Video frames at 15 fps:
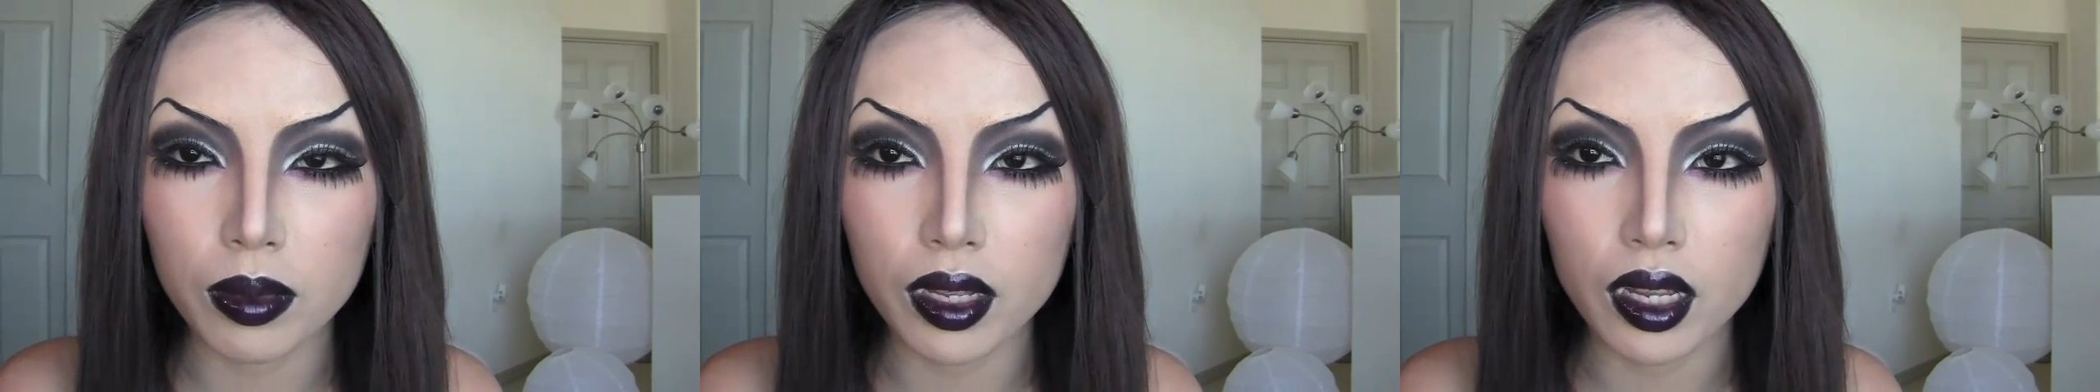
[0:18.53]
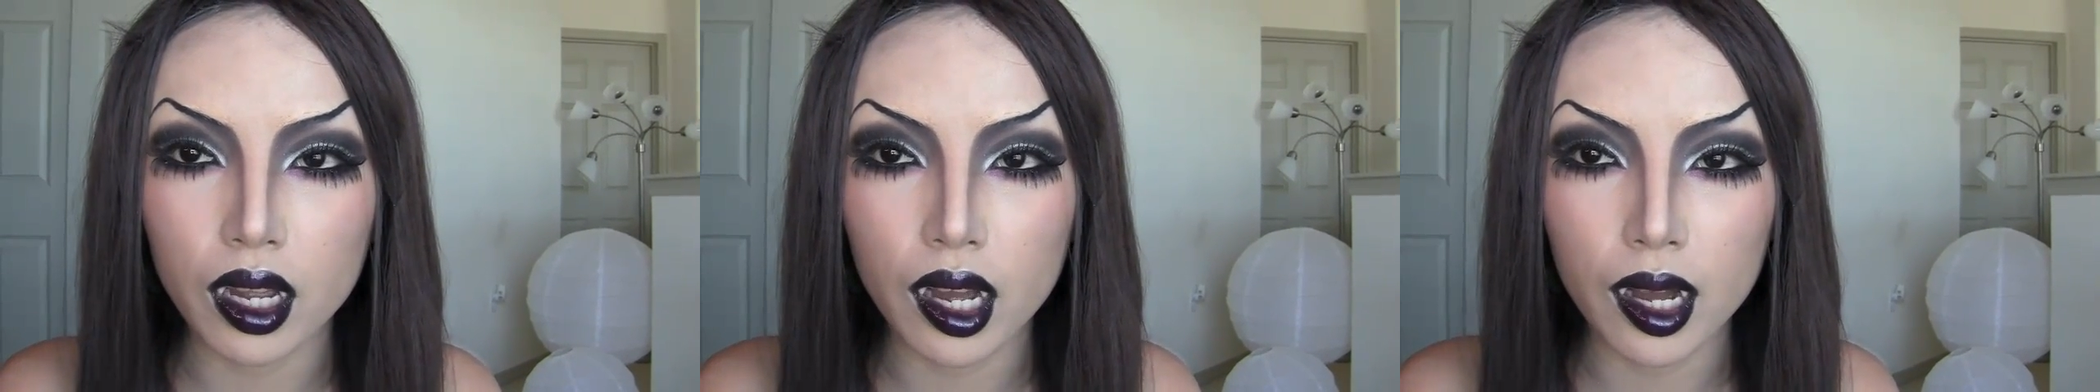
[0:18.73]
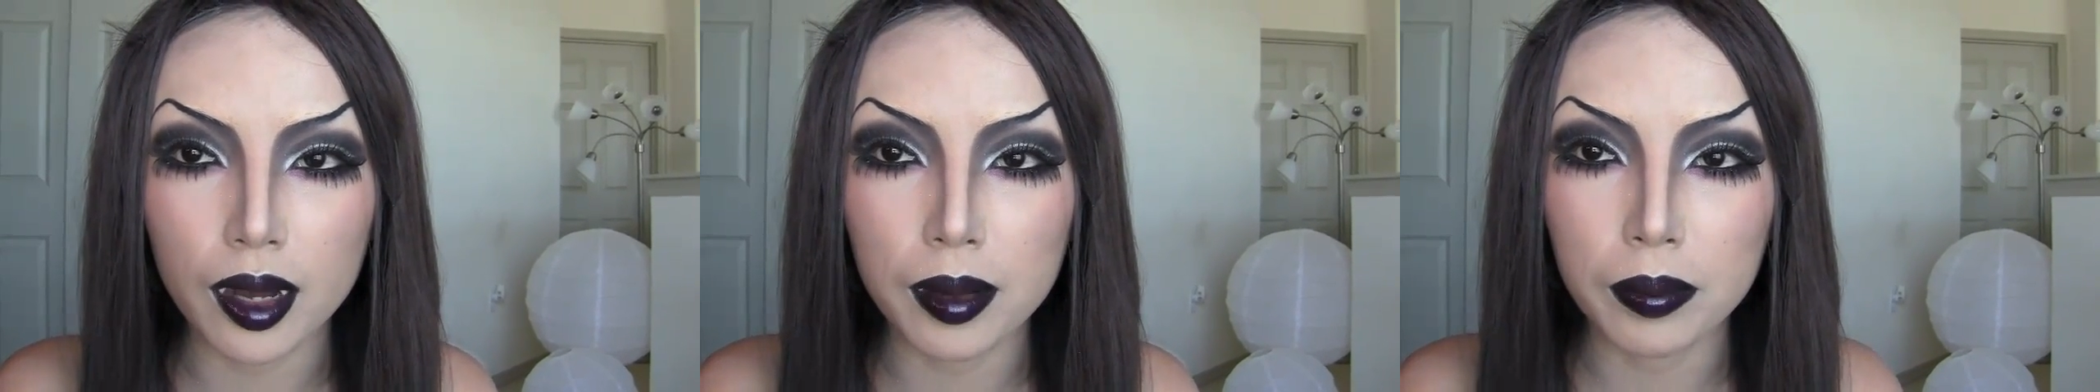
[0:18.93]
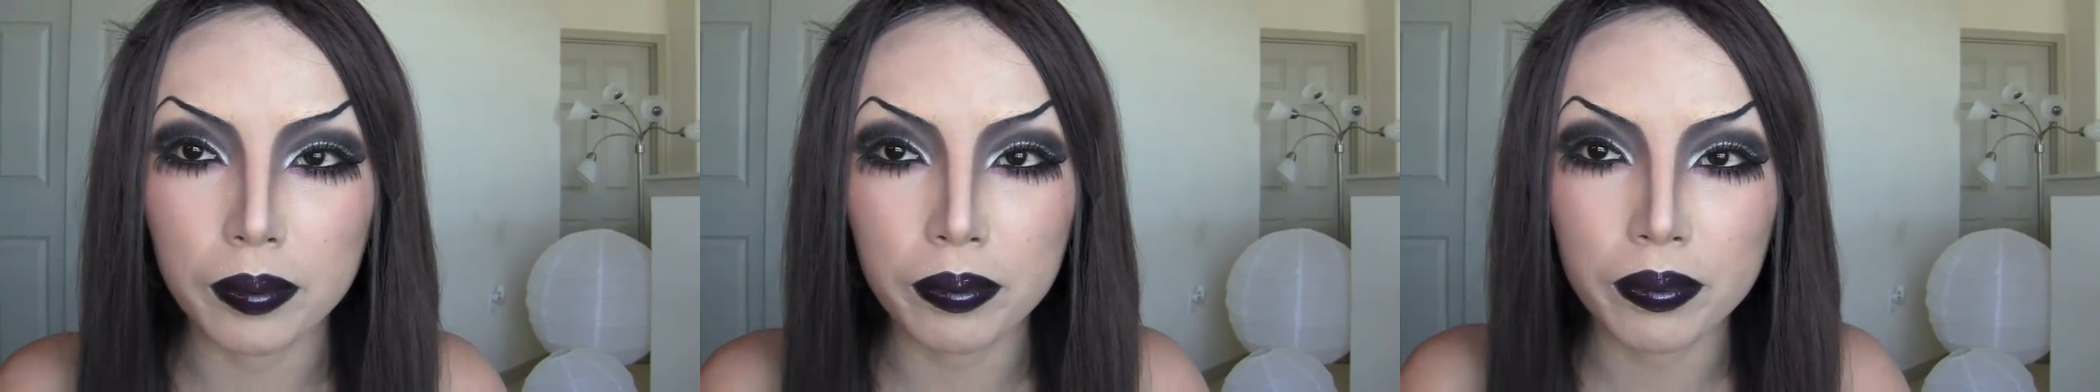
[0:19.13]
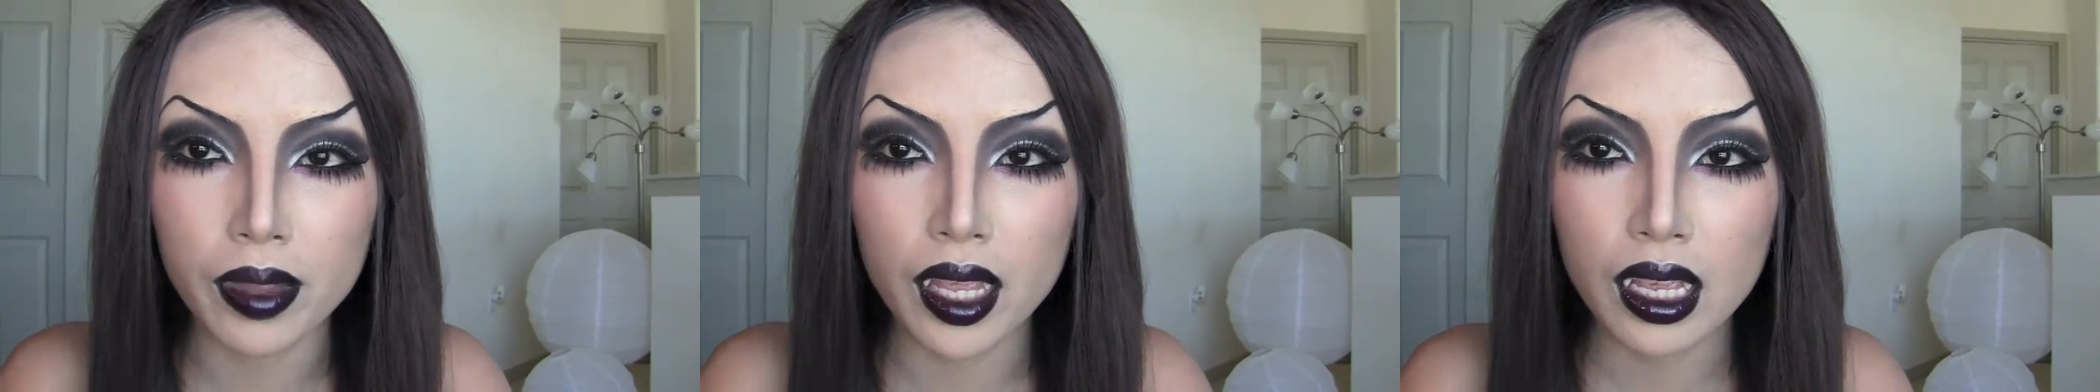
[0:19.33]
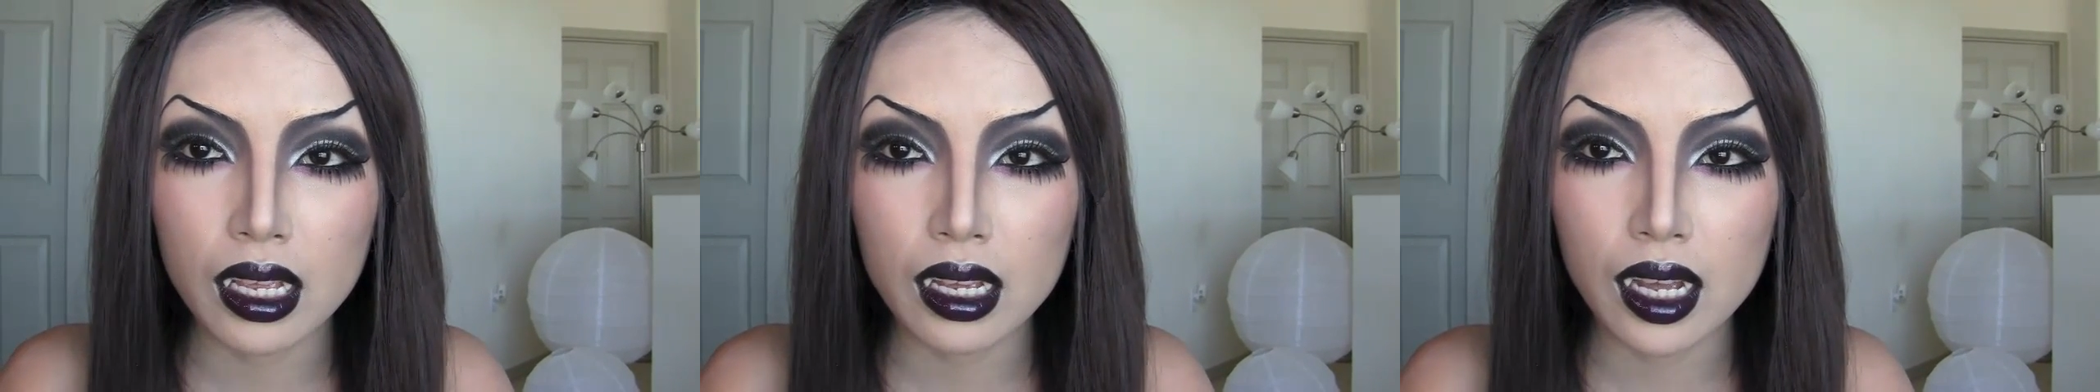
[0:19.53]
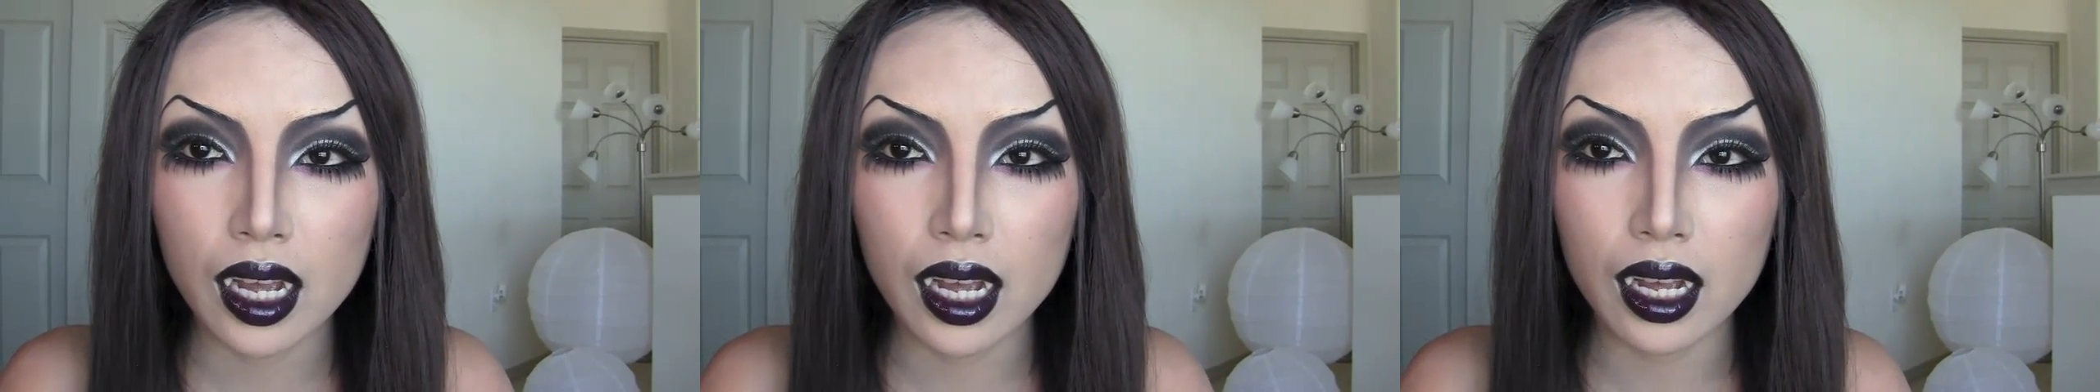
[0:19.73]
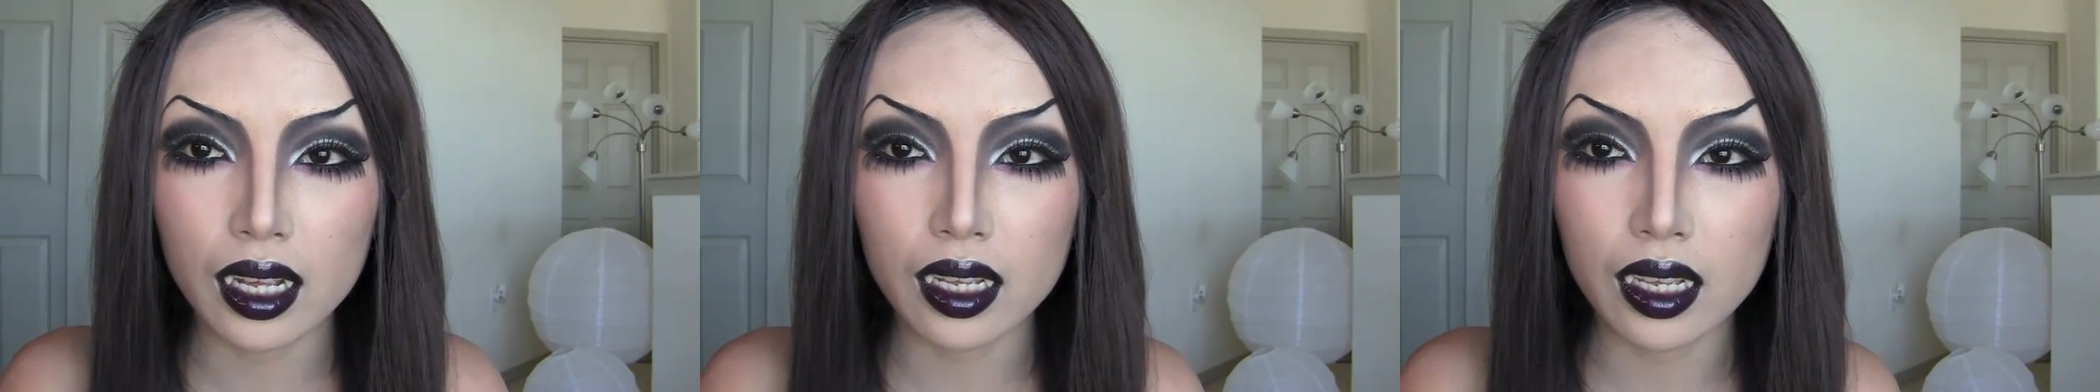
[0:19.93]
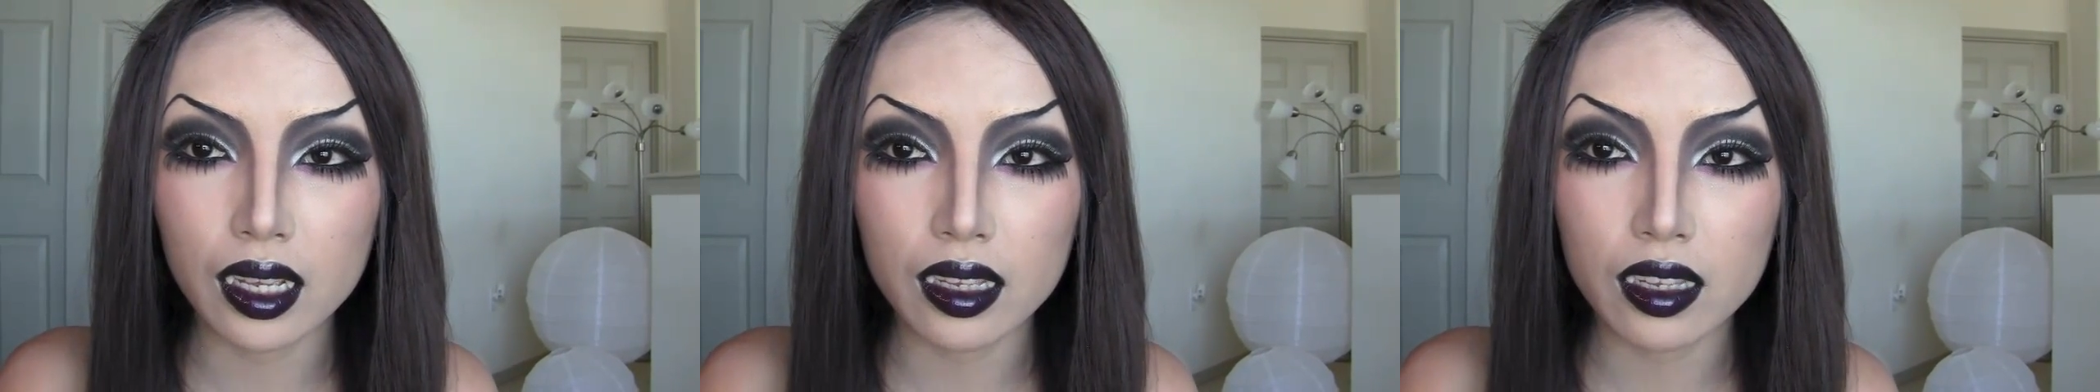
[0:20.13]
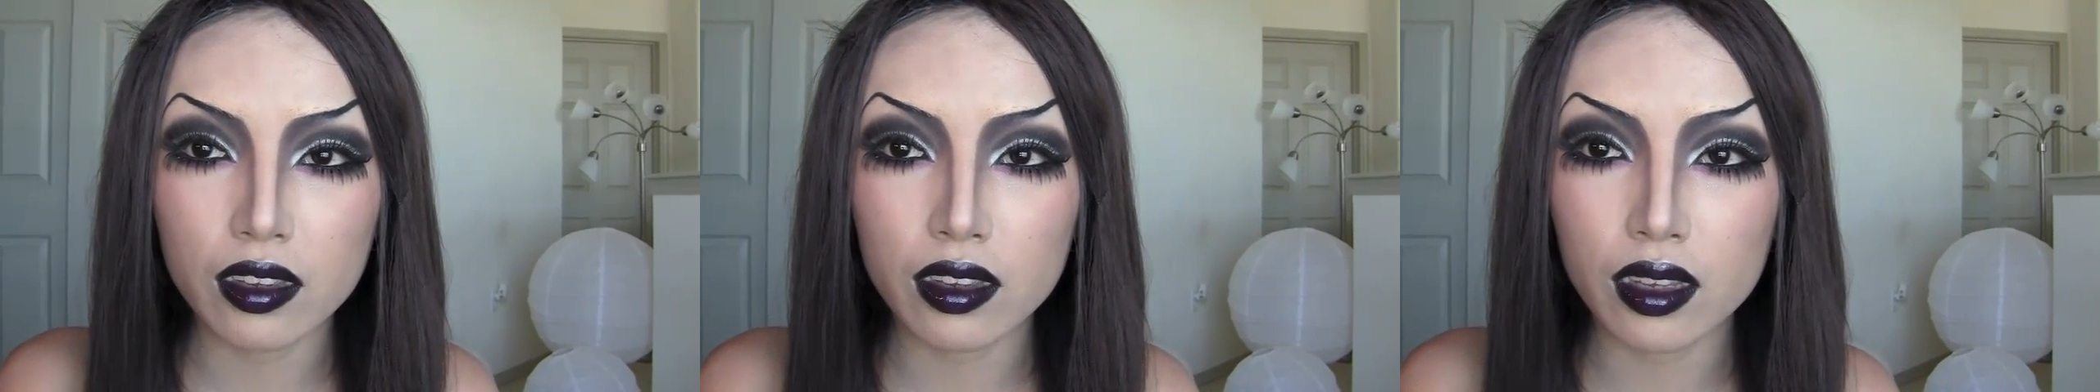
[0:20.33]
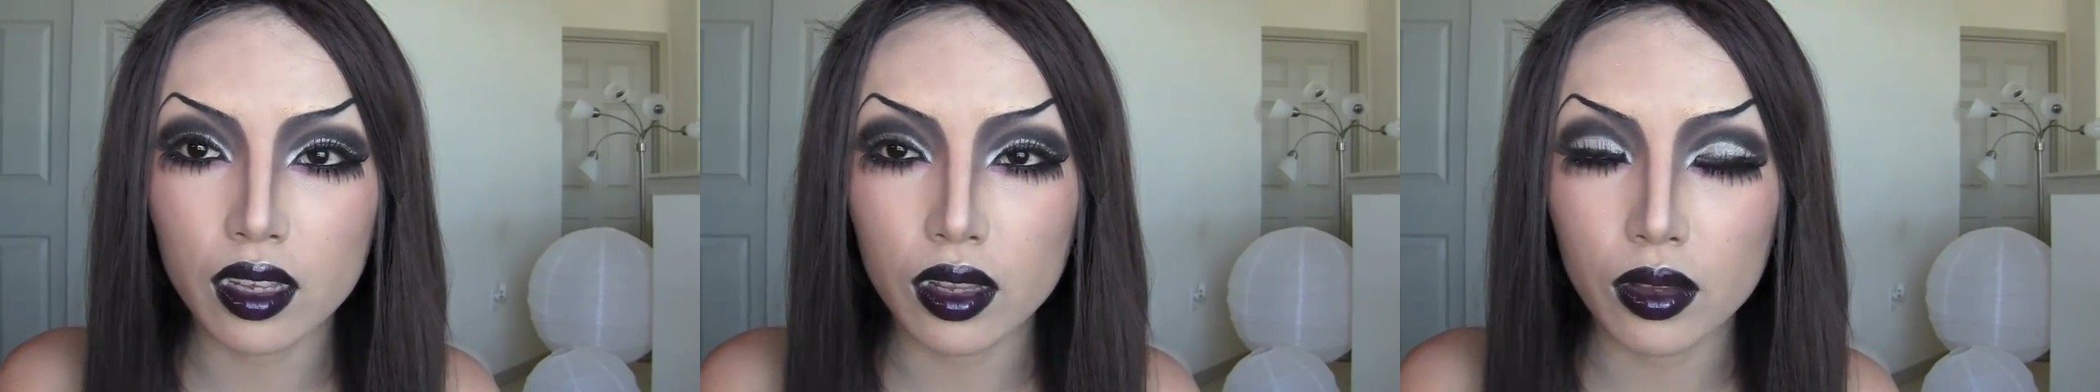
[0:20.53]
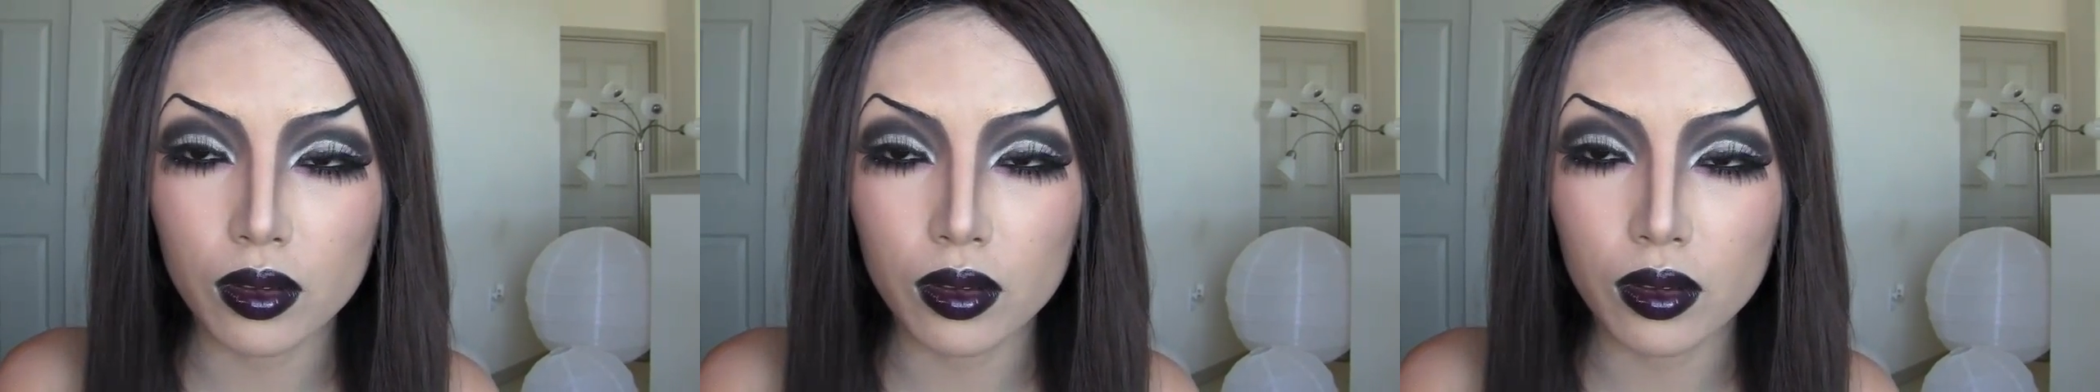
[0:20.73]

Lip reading: but I guess